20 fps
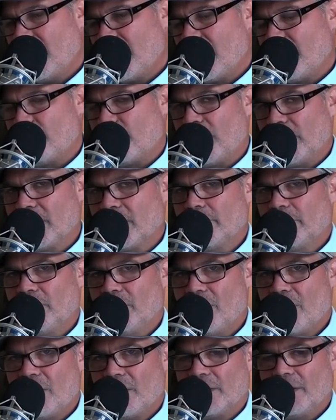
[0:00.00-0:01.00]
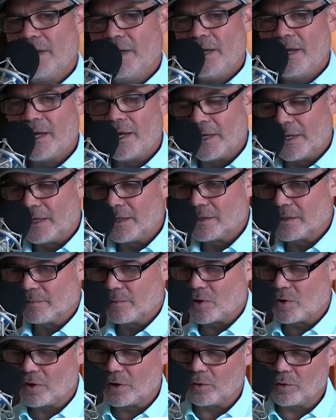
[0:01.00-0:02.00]
and bring them along and get
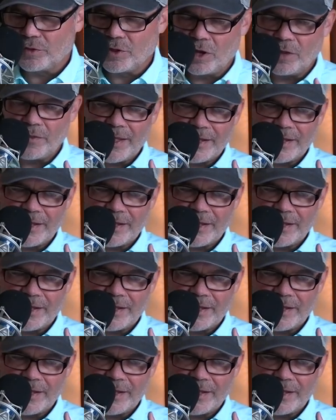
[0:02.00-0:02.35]
them going. With all